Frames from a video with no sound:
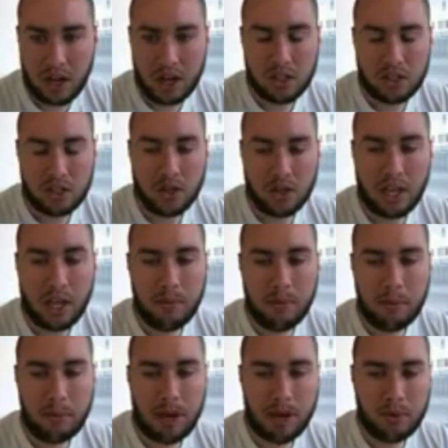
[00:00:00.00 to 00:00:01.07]
So keep in
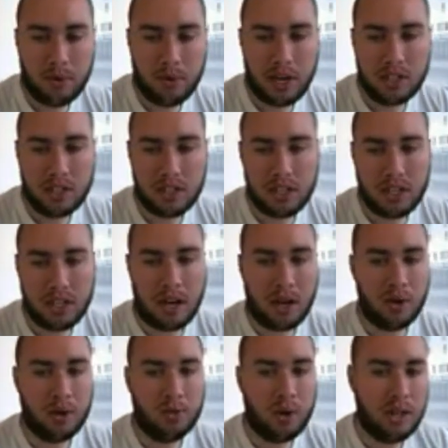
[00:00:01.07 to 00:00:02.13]
mind what I just said I
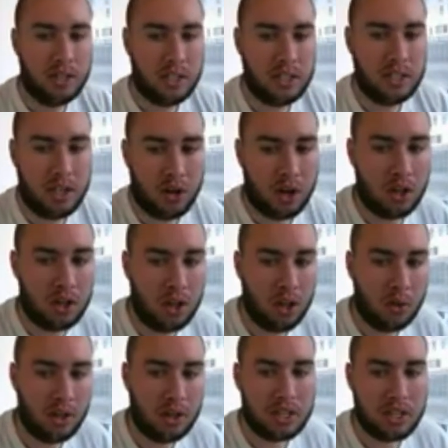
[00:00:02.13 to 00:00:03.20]
would want to see on a
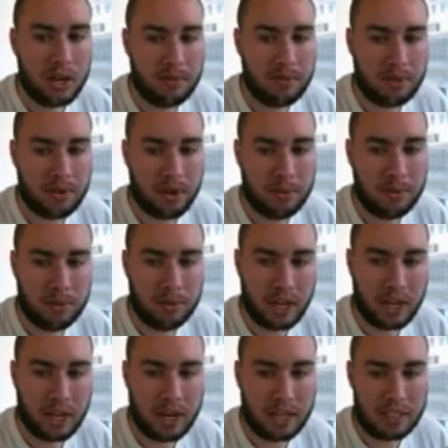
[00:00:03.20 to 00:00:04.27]
lower time frame
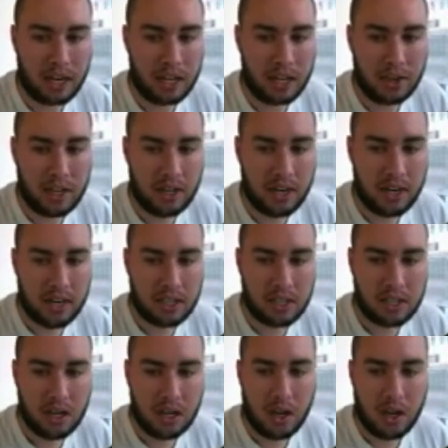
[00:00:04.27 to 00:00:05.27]
looking at dollar index.